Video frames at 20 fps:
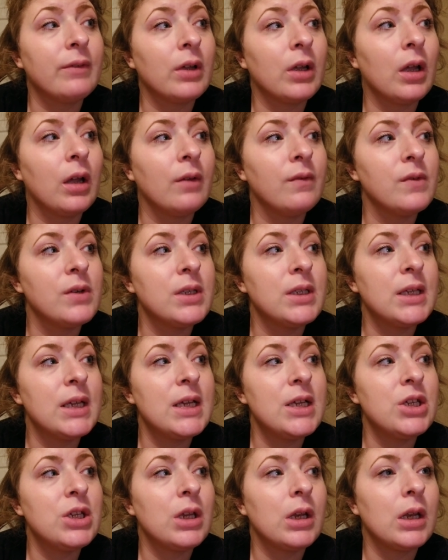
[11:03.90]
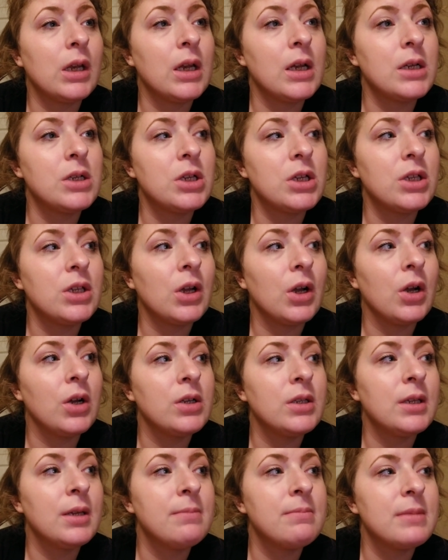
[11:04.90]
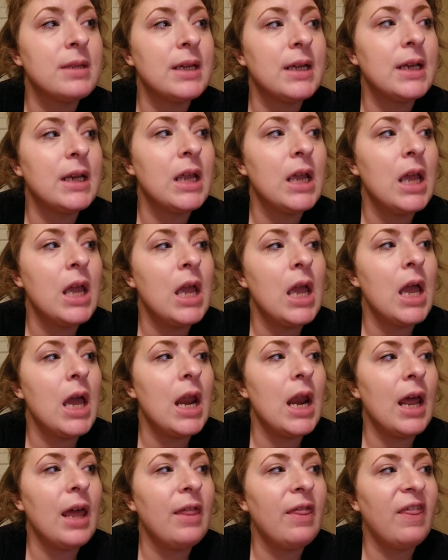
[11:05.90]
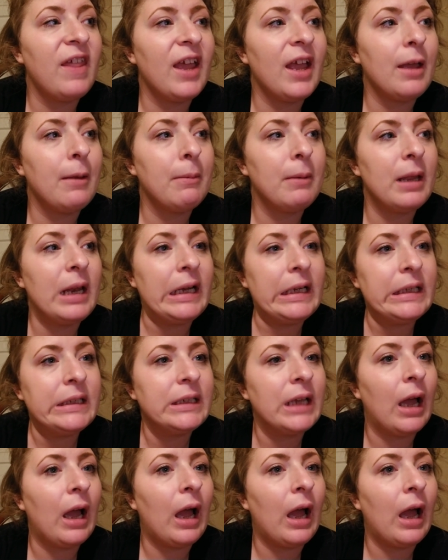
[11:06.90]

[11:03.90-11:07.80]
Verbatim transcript: a conversation. And I just heard something. I think I'm gonna